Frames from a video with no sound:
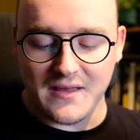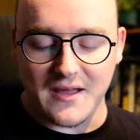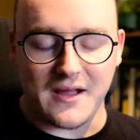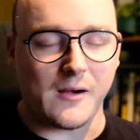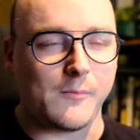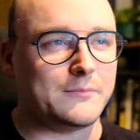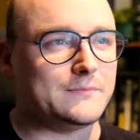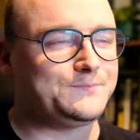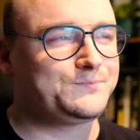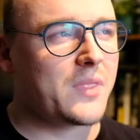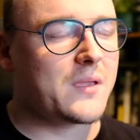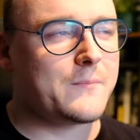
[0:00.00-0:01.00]
Um,
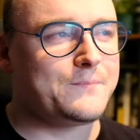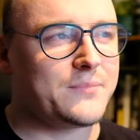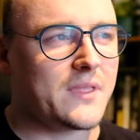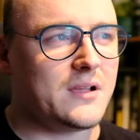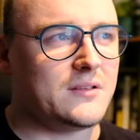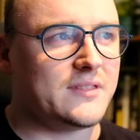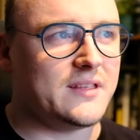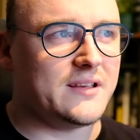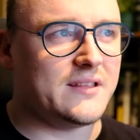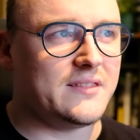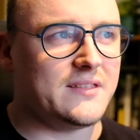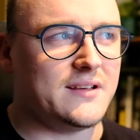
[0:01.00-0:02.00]

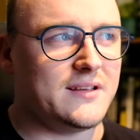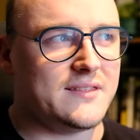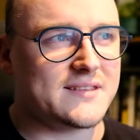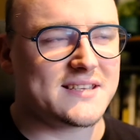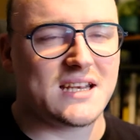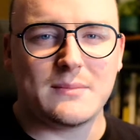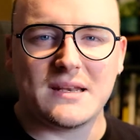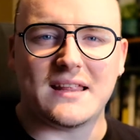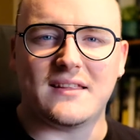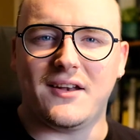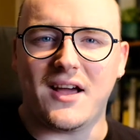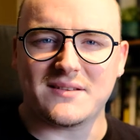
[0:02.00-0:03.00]
the cinnamon and the
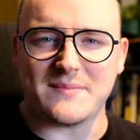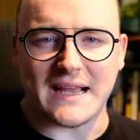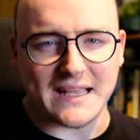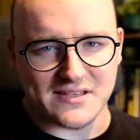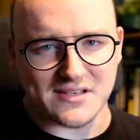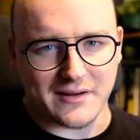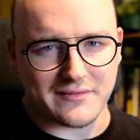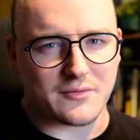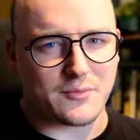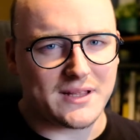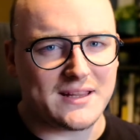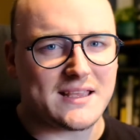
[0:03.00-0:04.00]
nutmeg and stuff
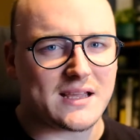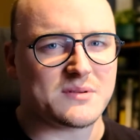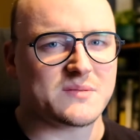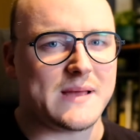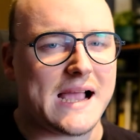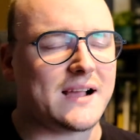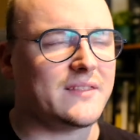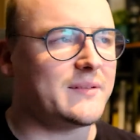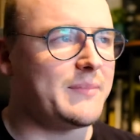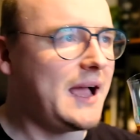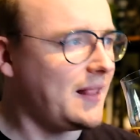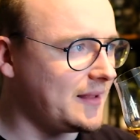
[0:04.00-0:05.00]
really comes back on the
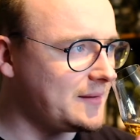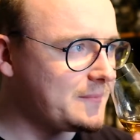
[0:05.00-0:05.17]
palate.